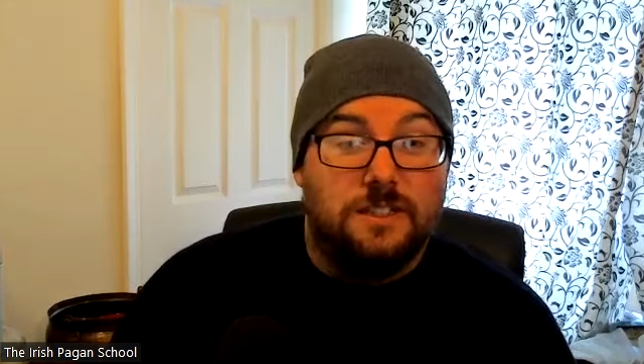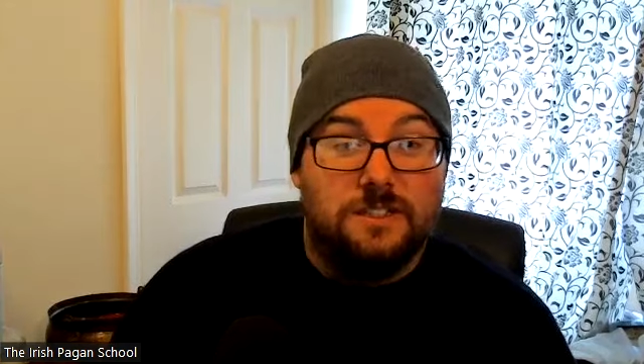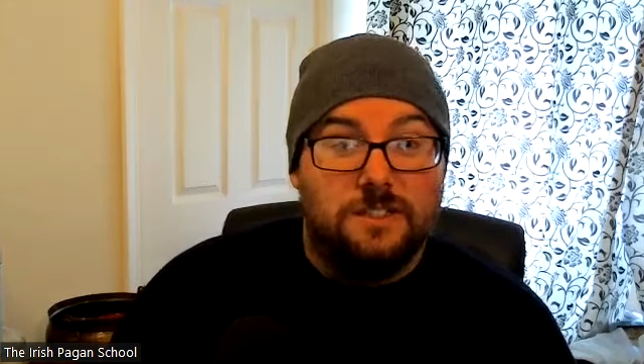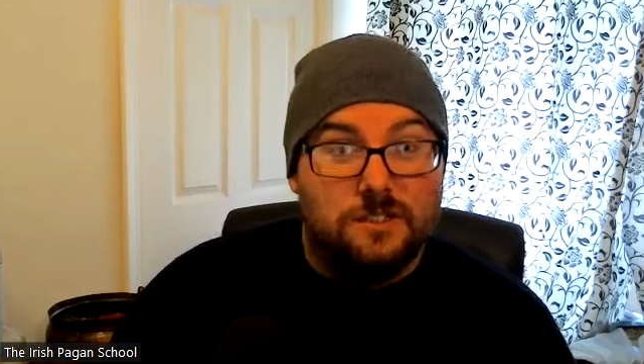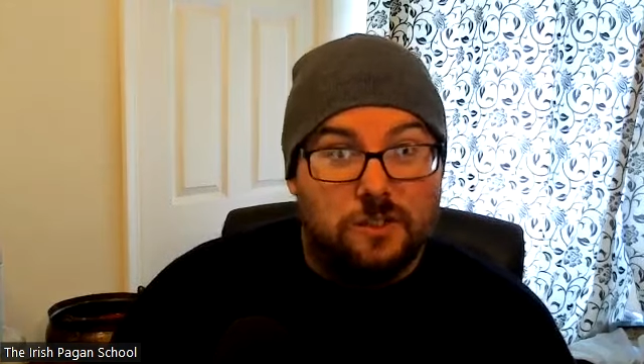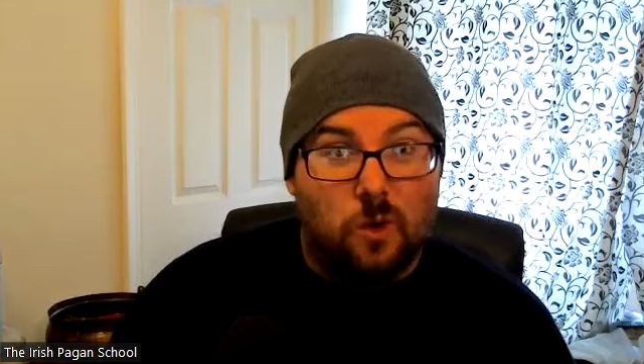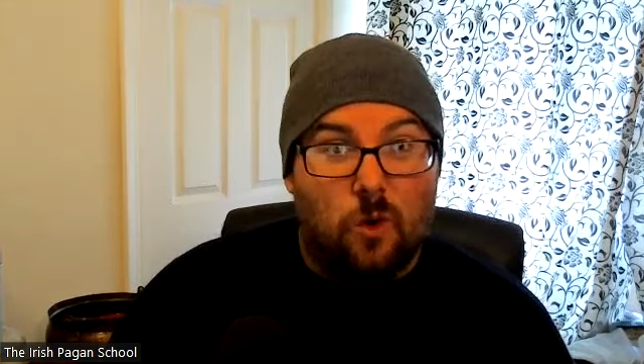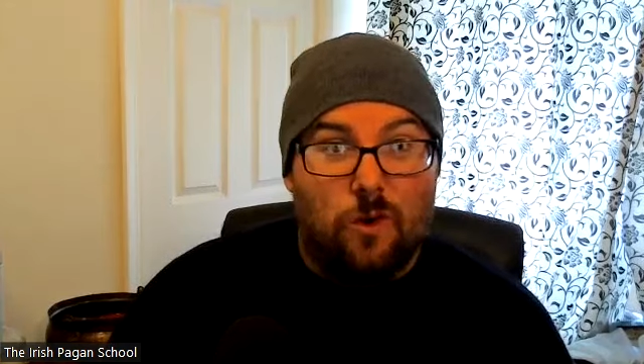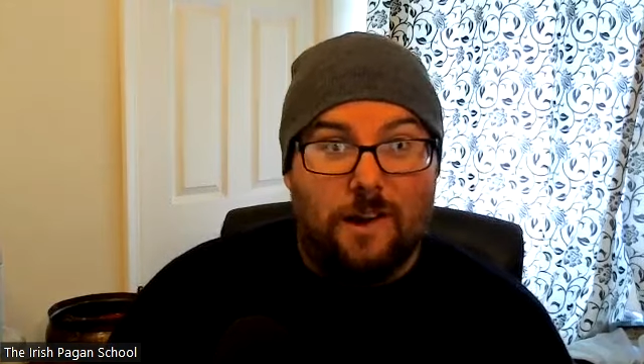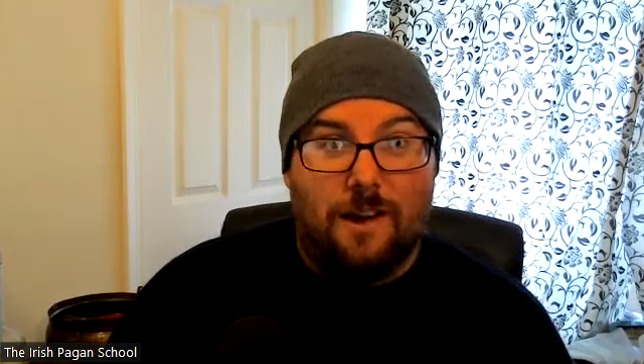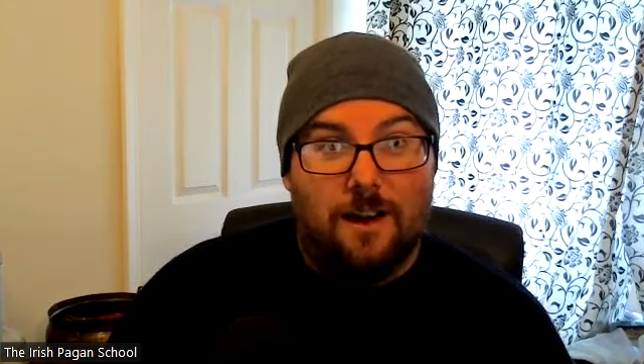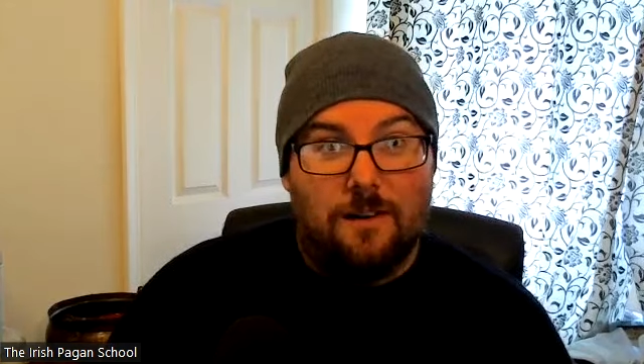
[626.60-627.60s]
this
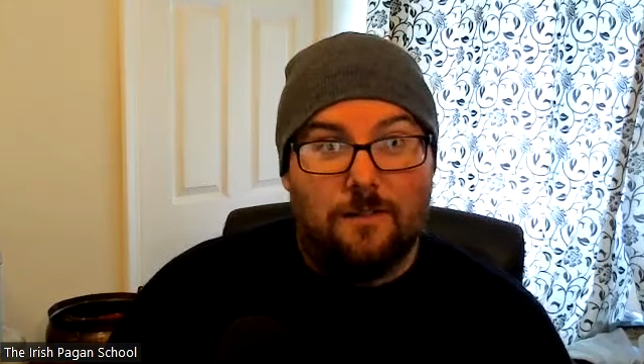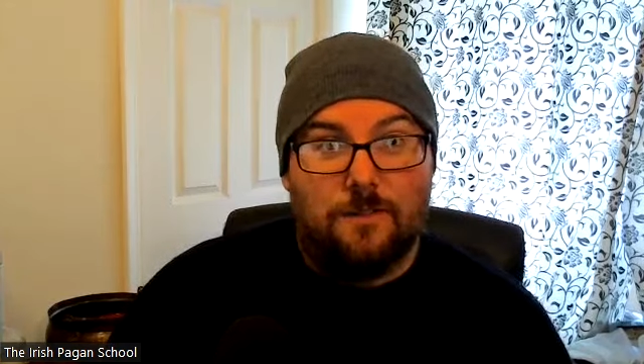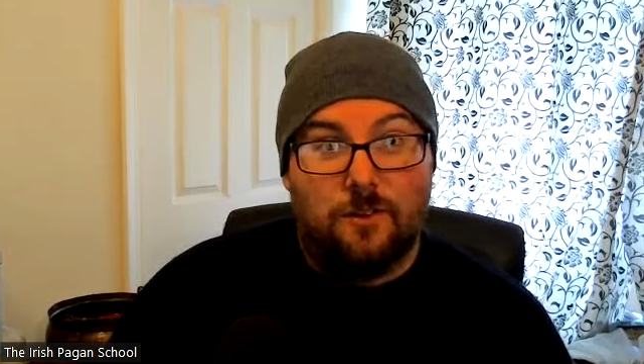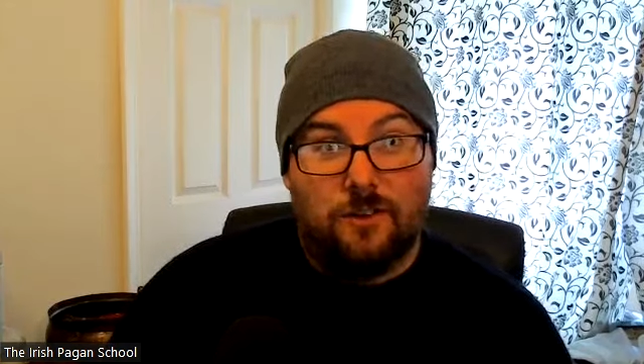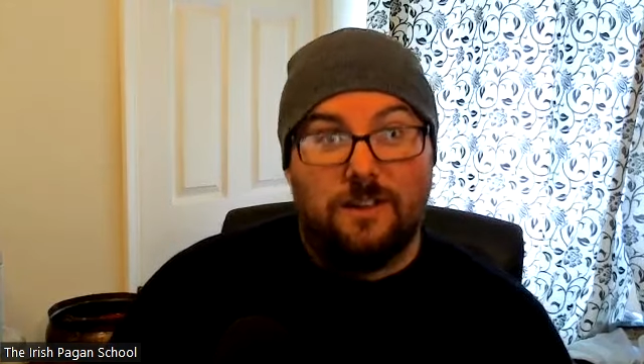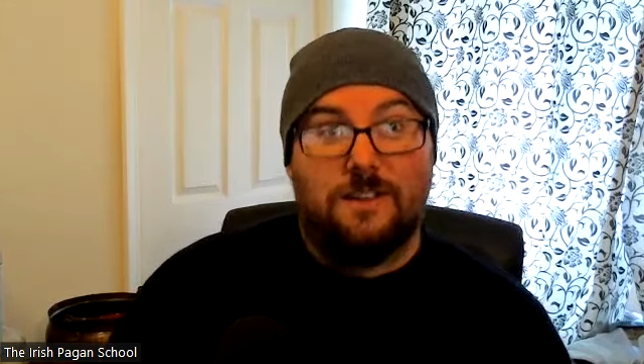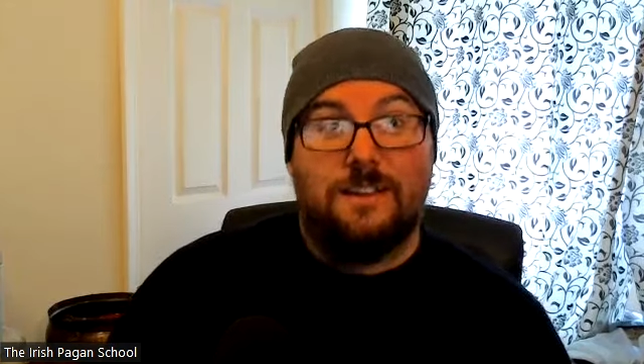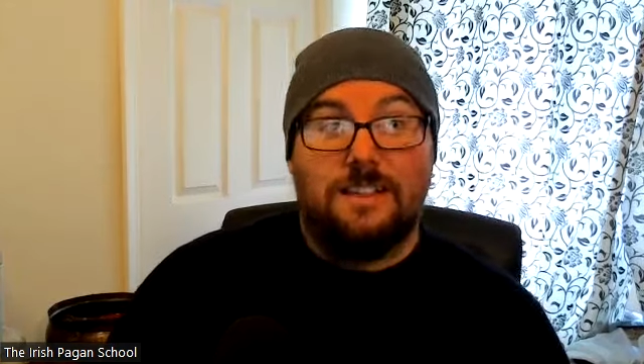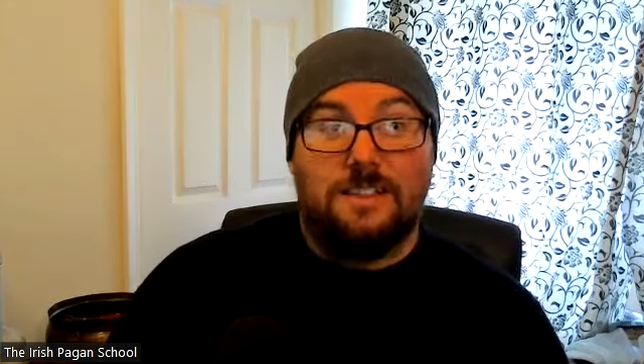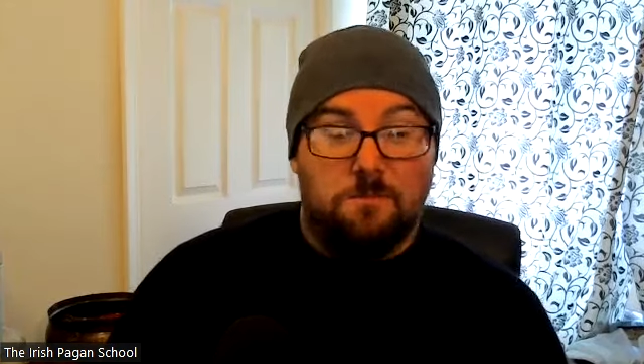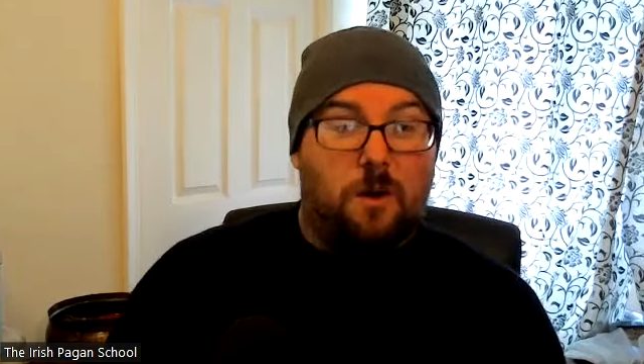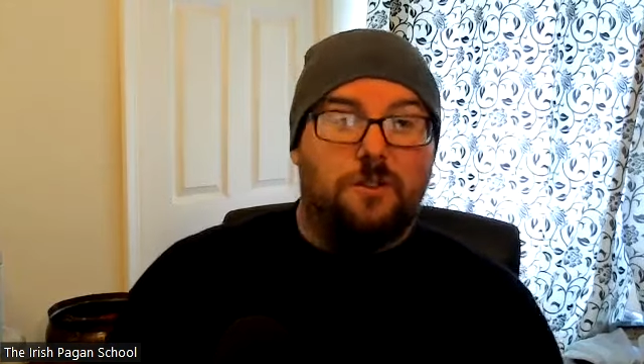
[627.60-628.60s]
story of
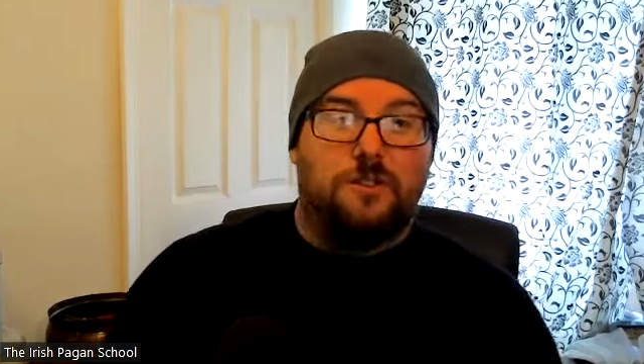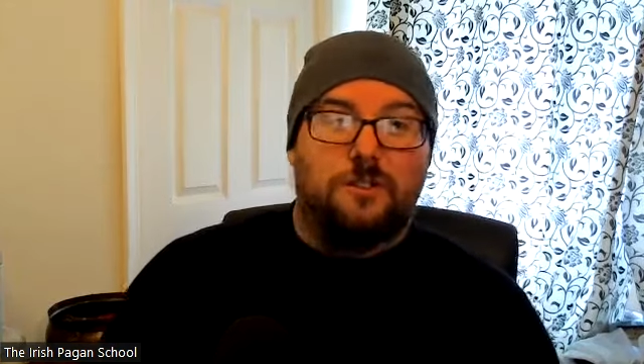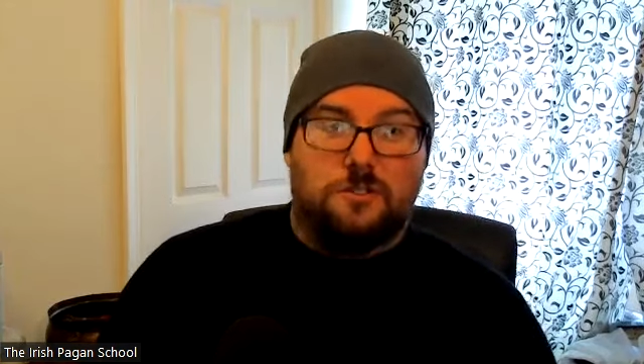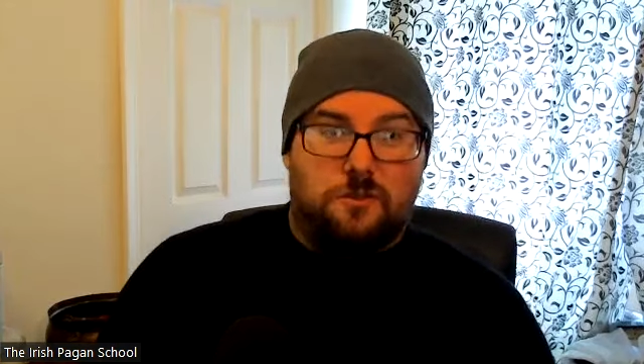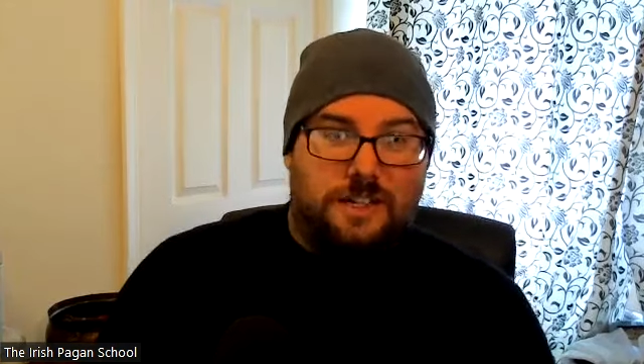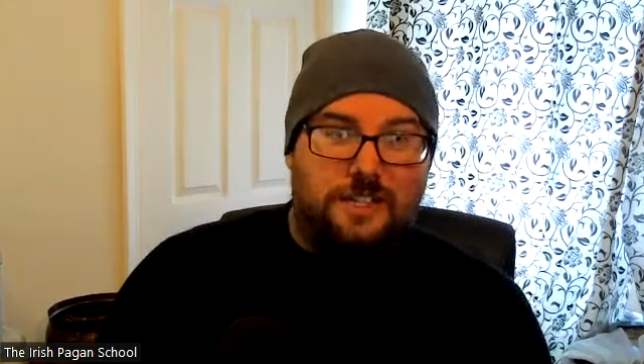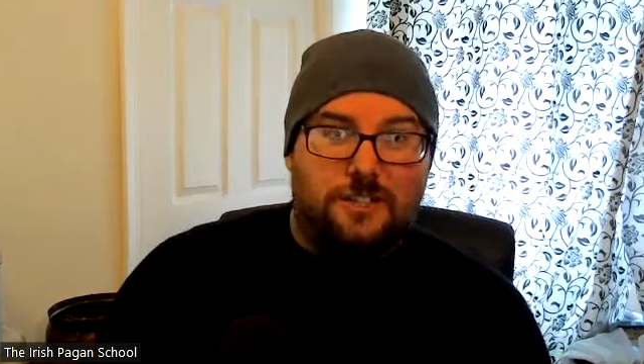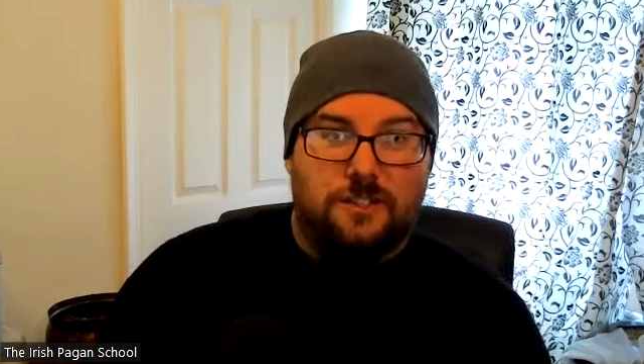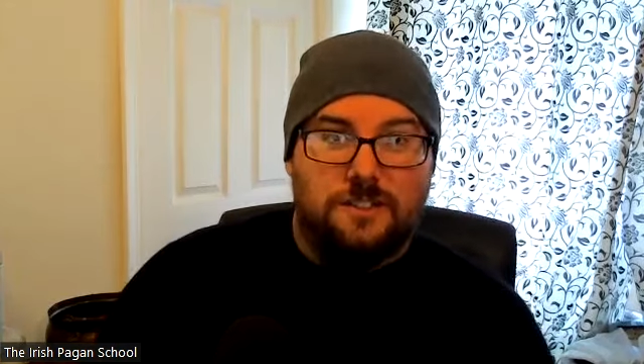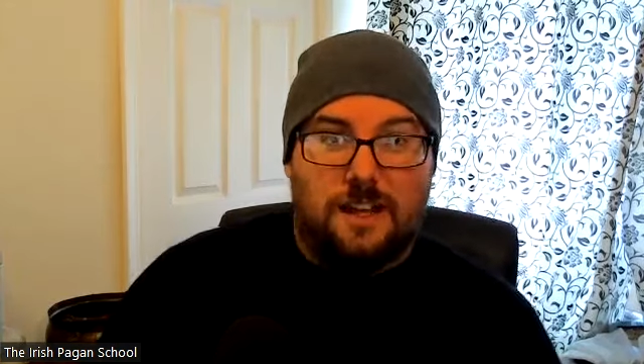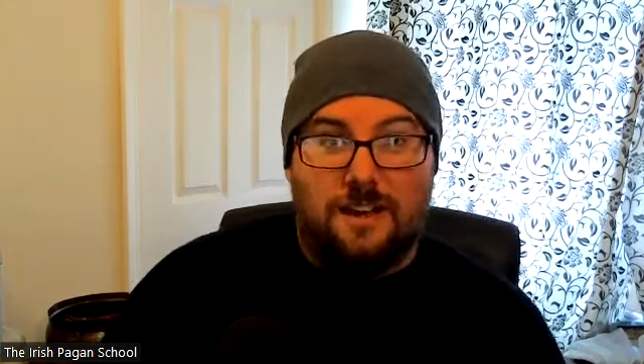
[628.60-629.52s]
these monstrous creatures,